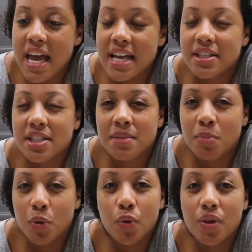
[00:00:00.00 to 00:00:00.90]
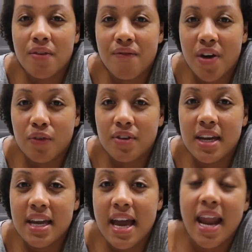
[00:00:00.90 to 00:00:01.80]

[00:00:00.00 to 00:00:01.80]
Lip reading: and smooth and velvety.